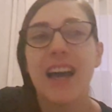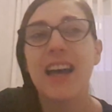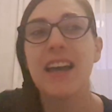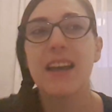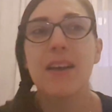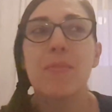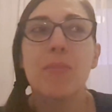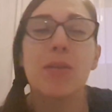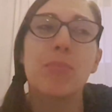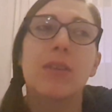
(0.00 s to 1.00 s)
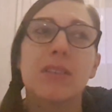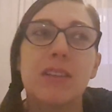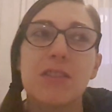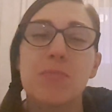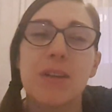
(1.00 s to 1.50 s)
And my
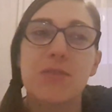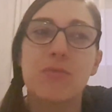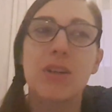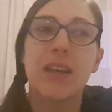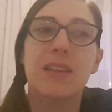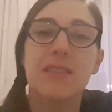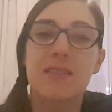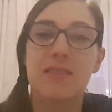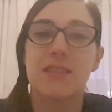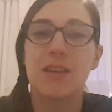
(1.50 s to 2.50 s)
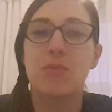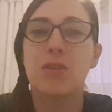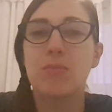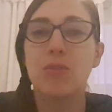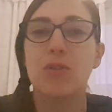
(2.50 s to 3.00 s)
partner's best friends, they
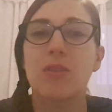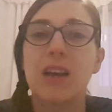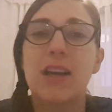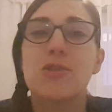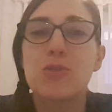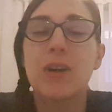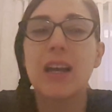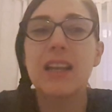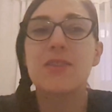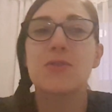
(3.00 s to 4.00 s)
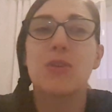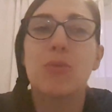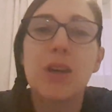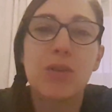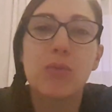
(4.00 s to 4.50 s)
were more casual. So
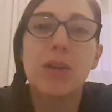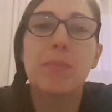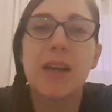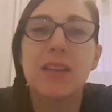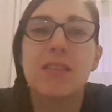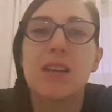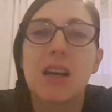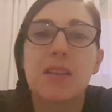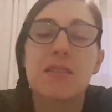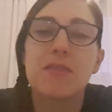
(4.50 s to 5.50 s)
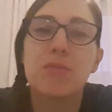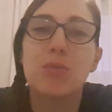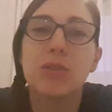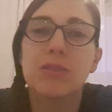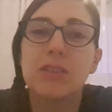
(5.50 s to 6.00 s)
when we met, they asked if we
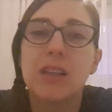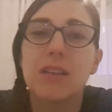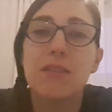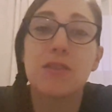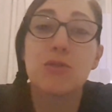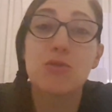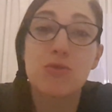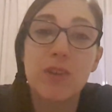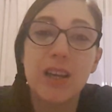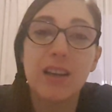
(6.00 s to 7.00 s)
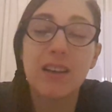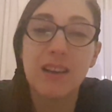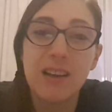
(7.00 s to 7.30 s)
wanted anything to drink.